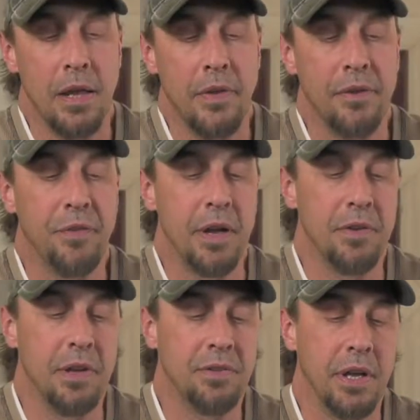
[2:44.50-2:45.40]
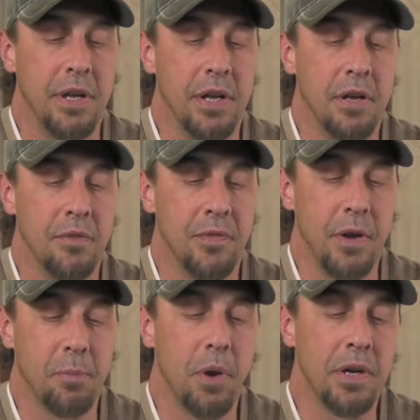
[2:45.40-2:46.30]
they they said they
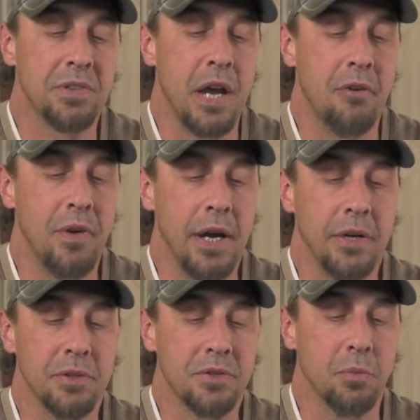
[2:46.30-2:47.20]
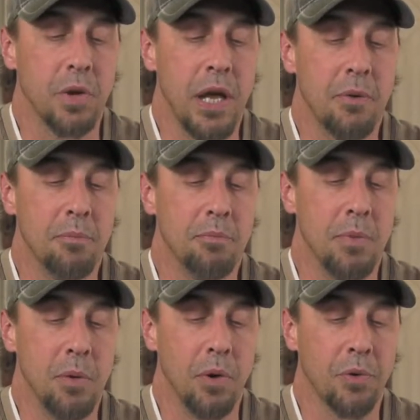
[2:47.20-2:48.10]
found a place, Alpha Acres, and would I
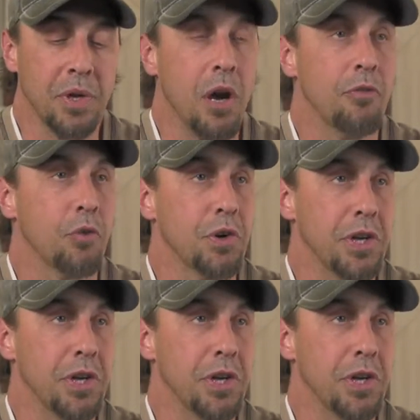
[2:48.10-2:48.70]
be willing to go for a